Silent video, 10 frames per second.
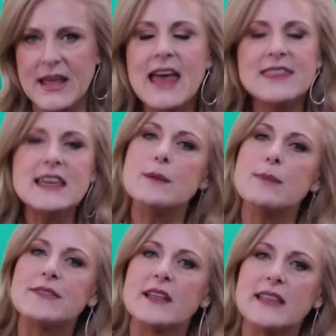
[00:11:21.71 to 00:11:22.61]
Think
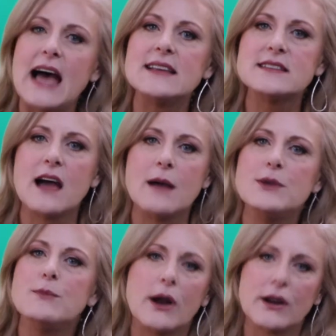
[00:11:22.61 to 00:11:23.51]
about the last time
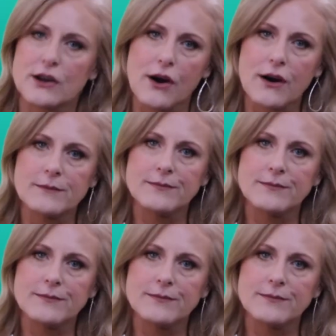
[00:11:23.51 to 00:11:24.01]
you bought a car.